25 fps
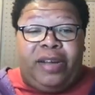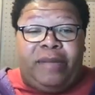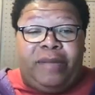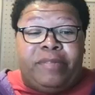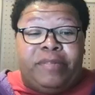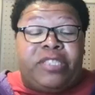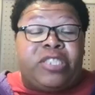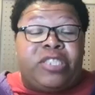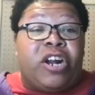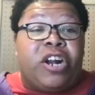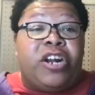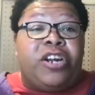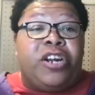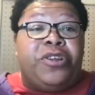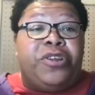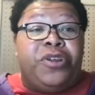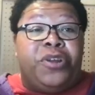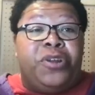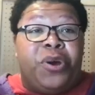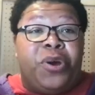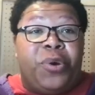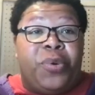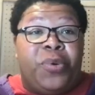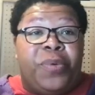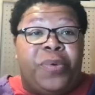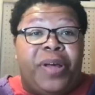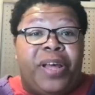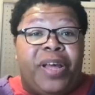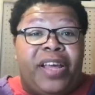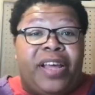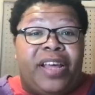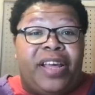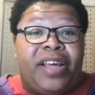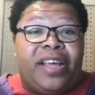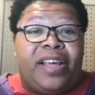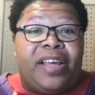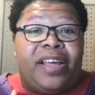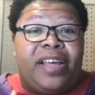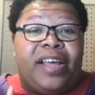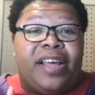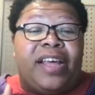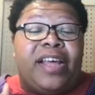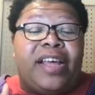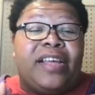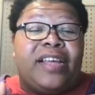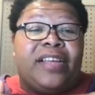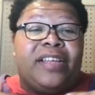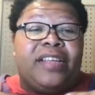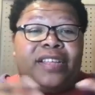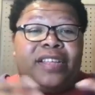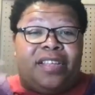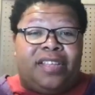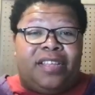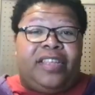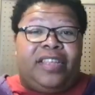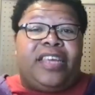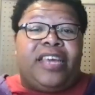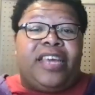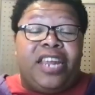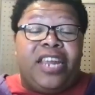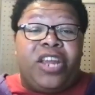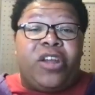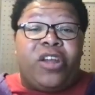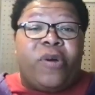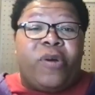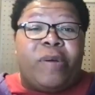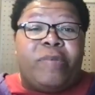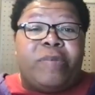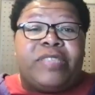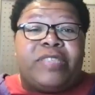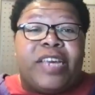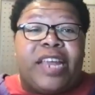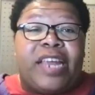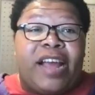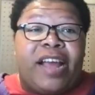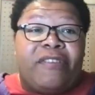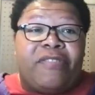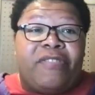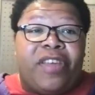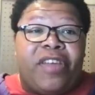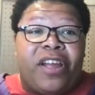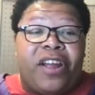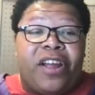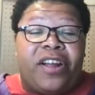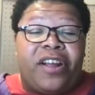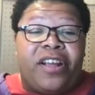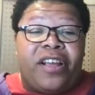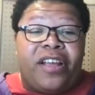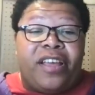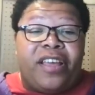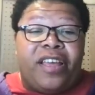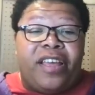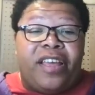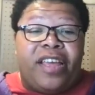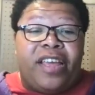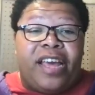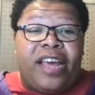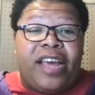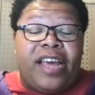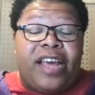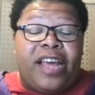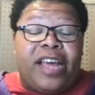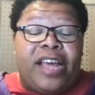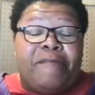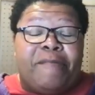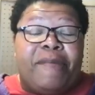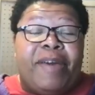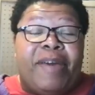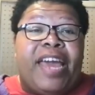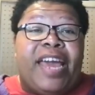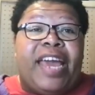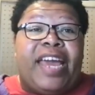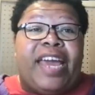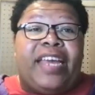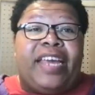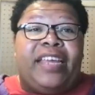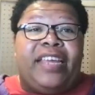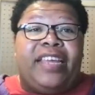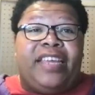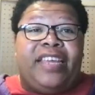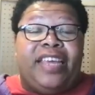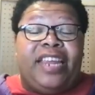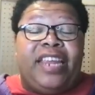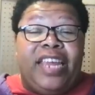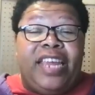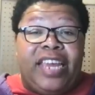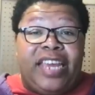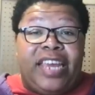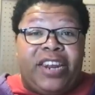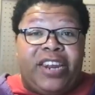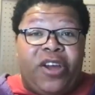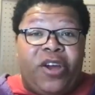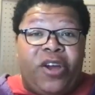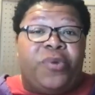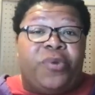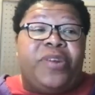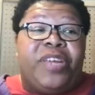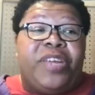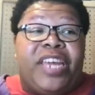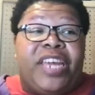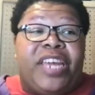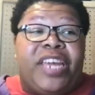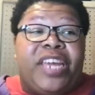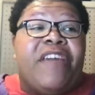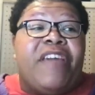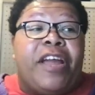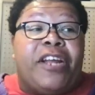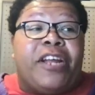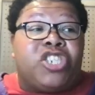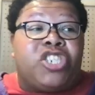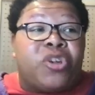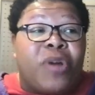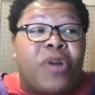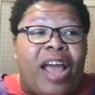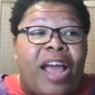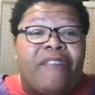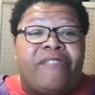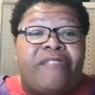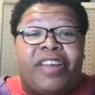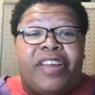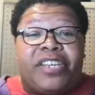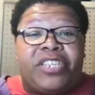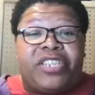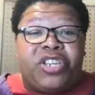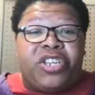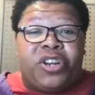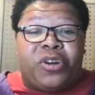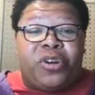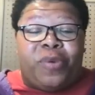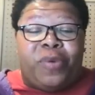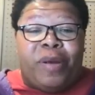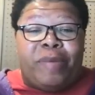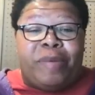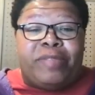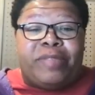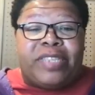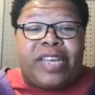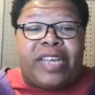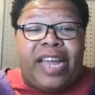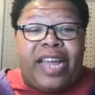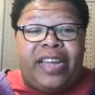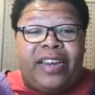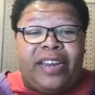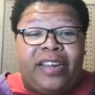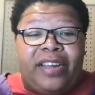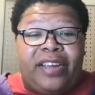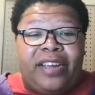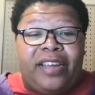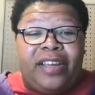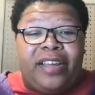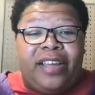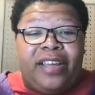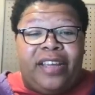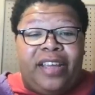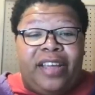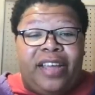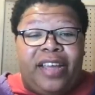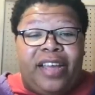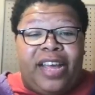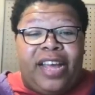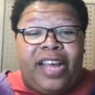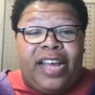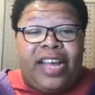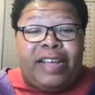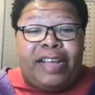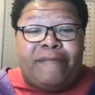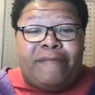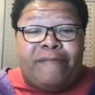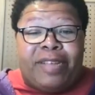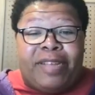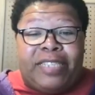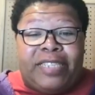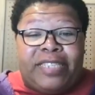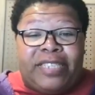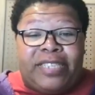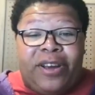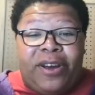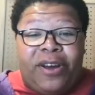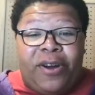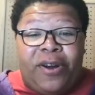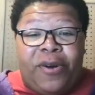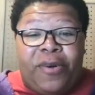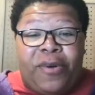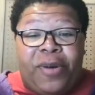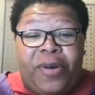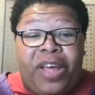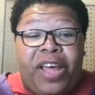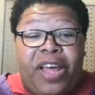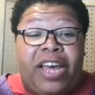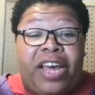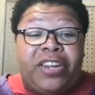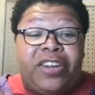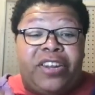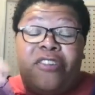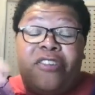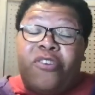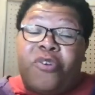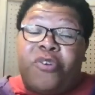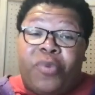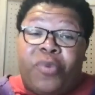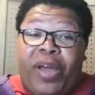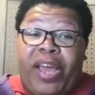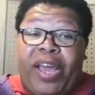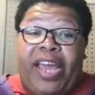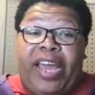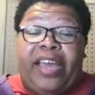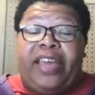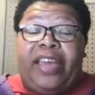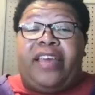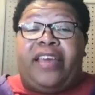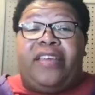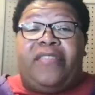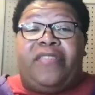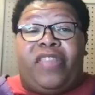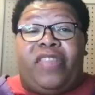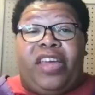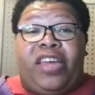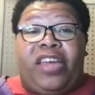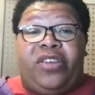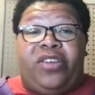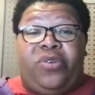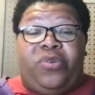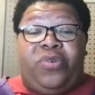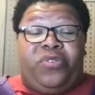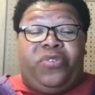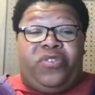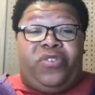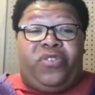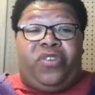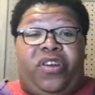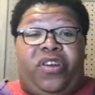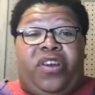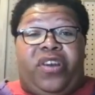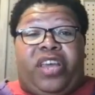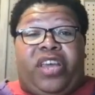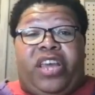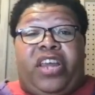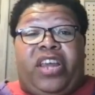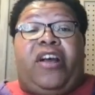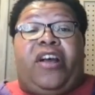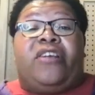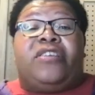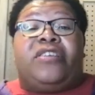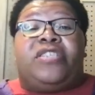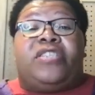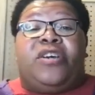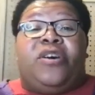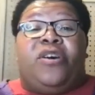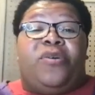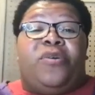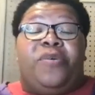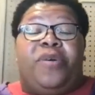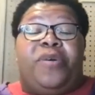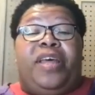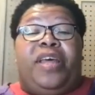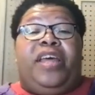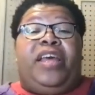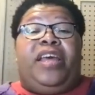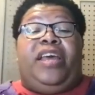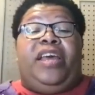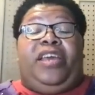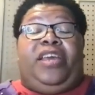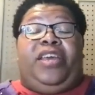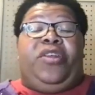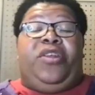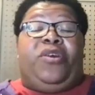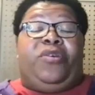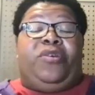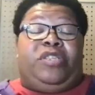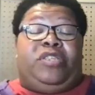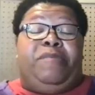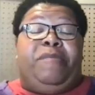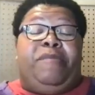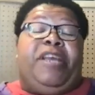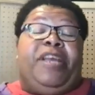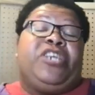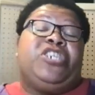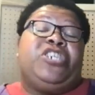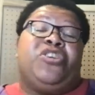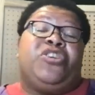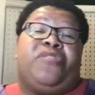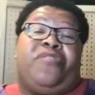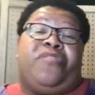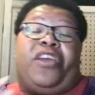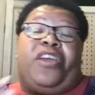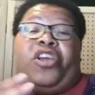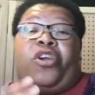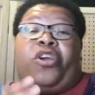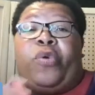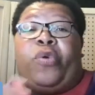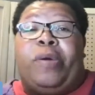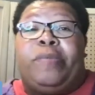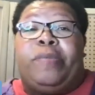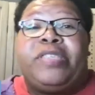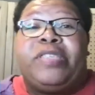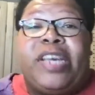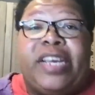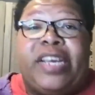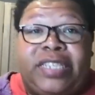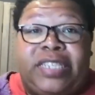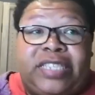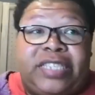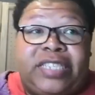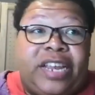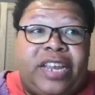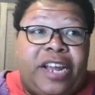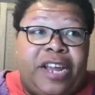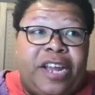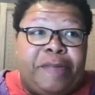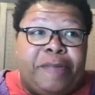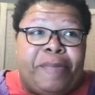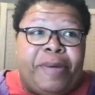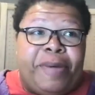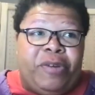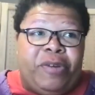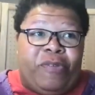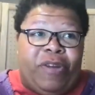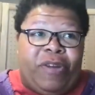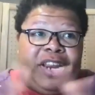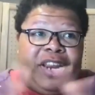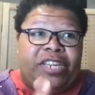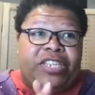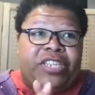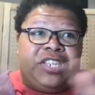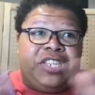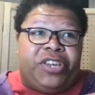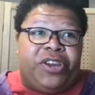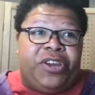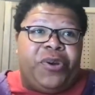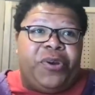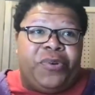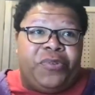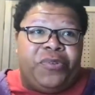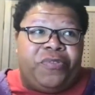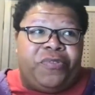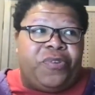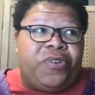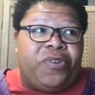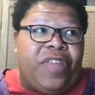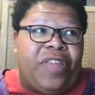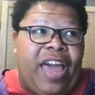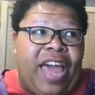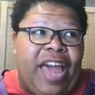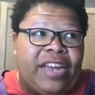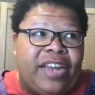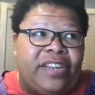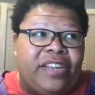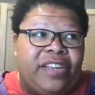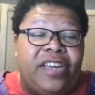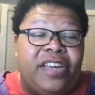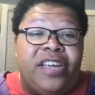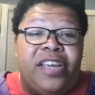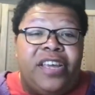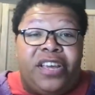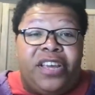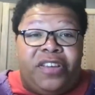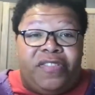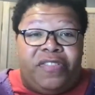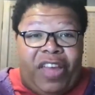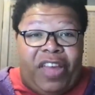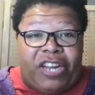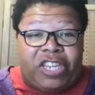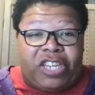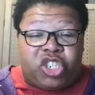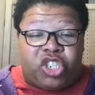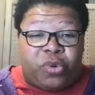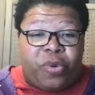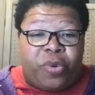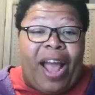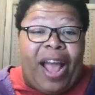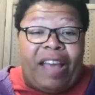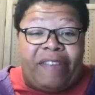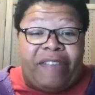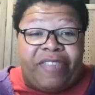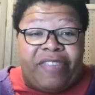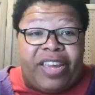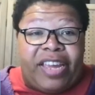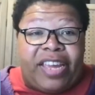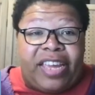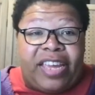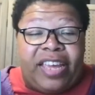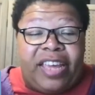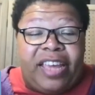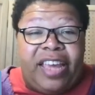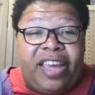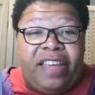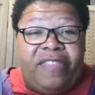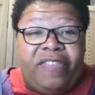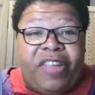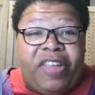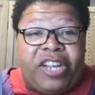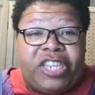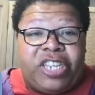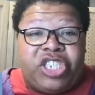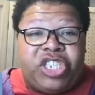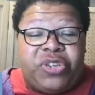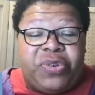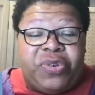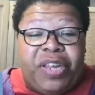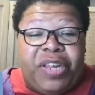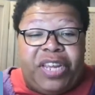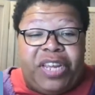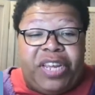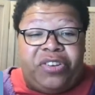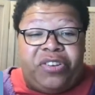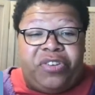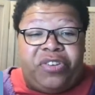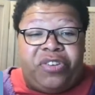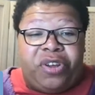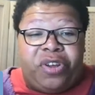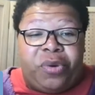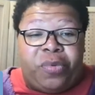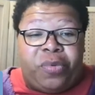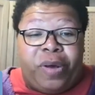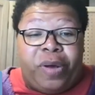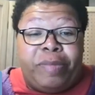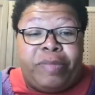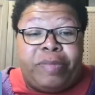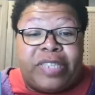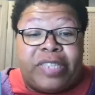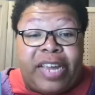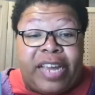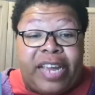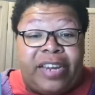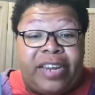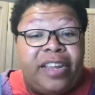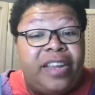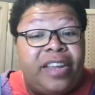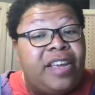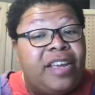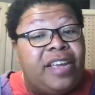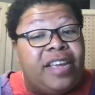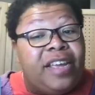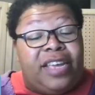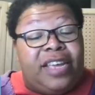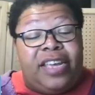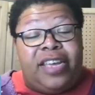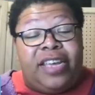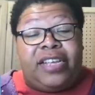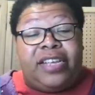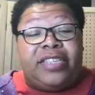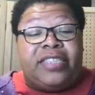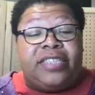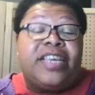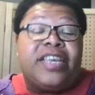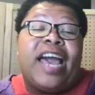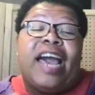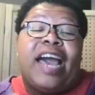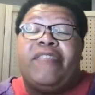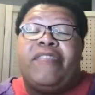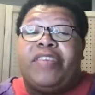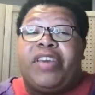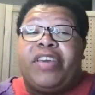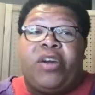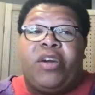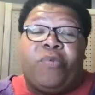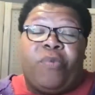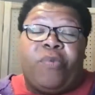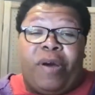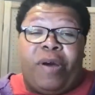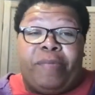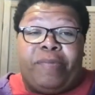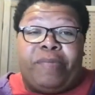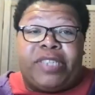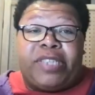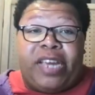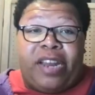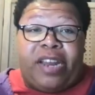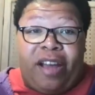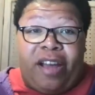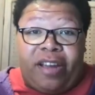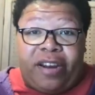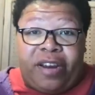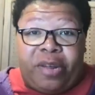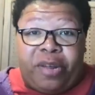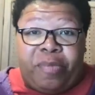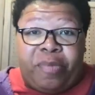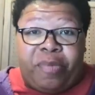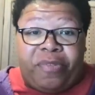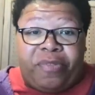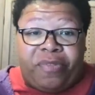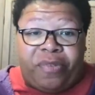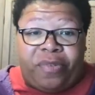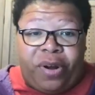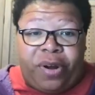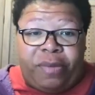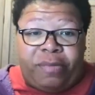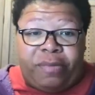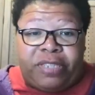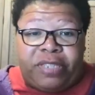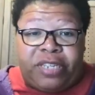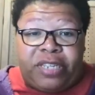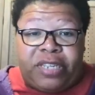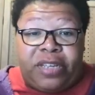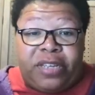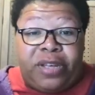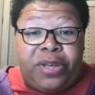start, getting your website out there, um, getting it known, getting that traffic to your website. And so another way that you can also to make sure that your website's set up and ready to go for that traffic that you need to your website is having a website audit performed,